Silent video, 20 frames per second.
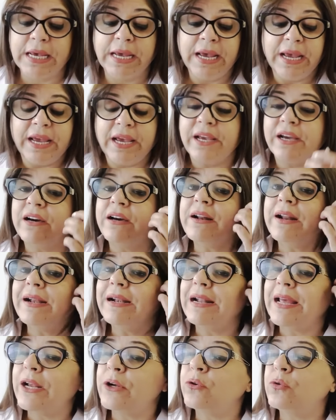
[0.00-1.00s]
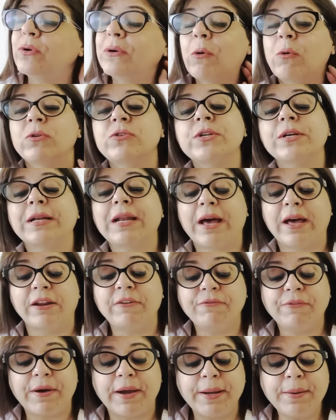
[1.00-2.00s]
Here I'd like to also
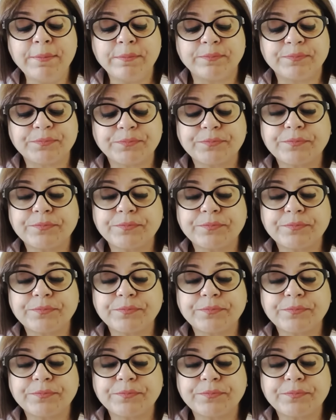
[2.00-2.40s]
clarify